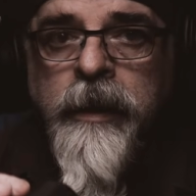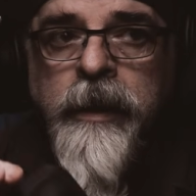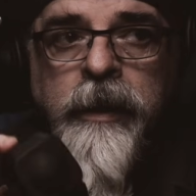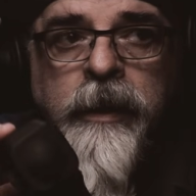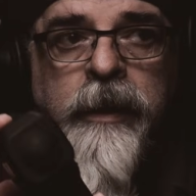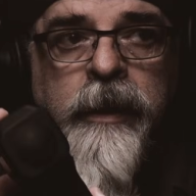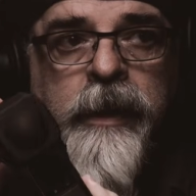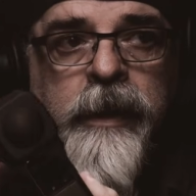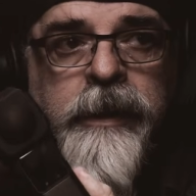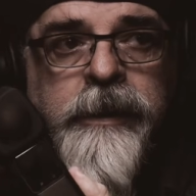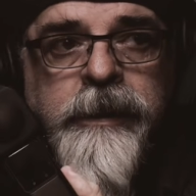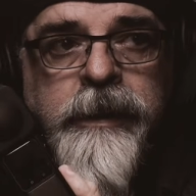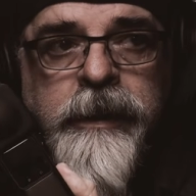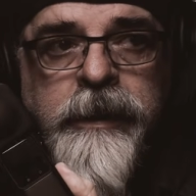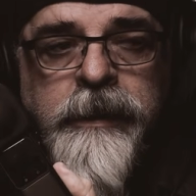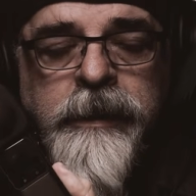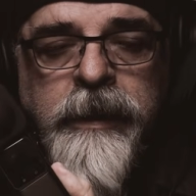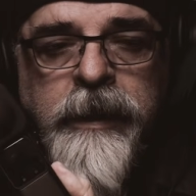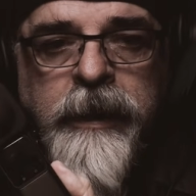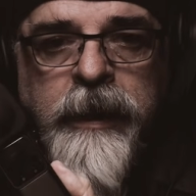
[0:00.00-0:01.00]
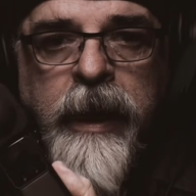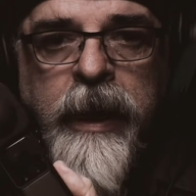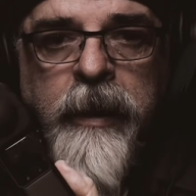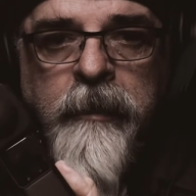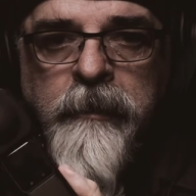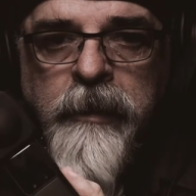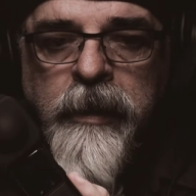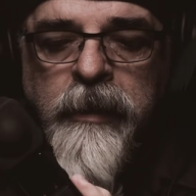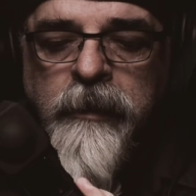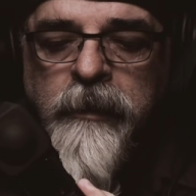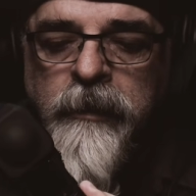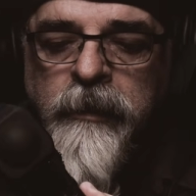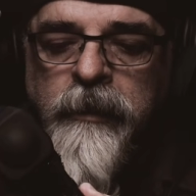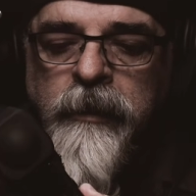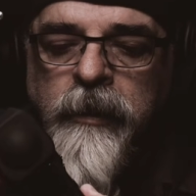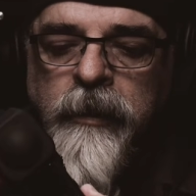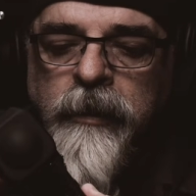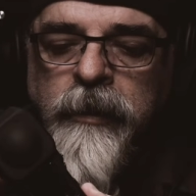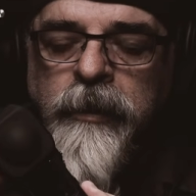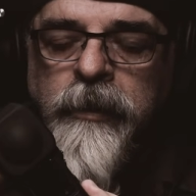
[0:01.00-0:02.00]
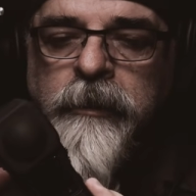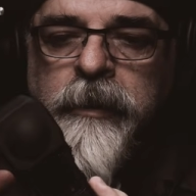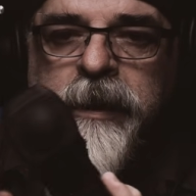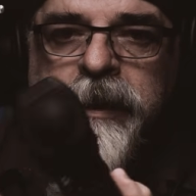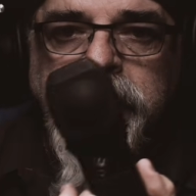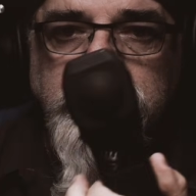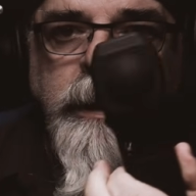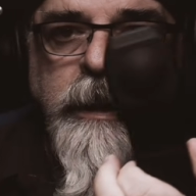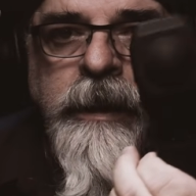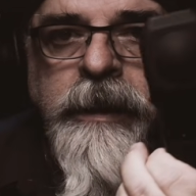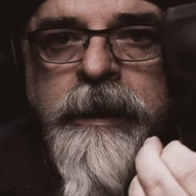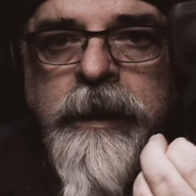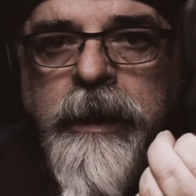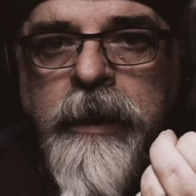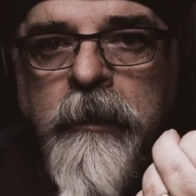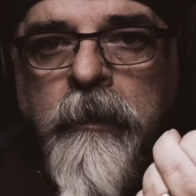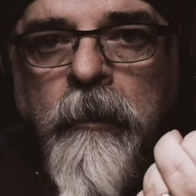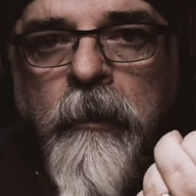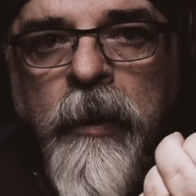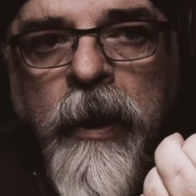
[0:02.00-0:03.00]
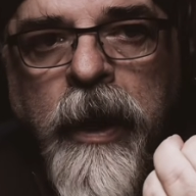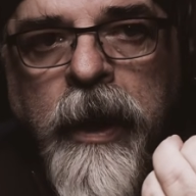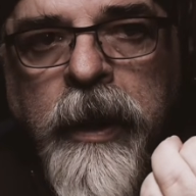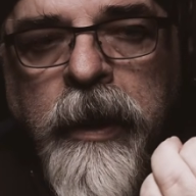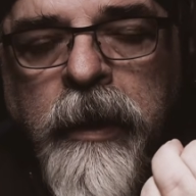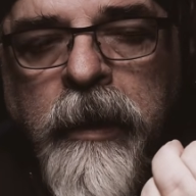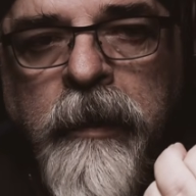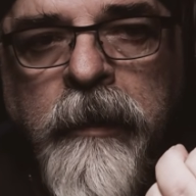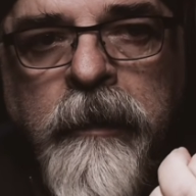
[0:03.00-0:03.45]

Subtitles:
This is the camera, the 361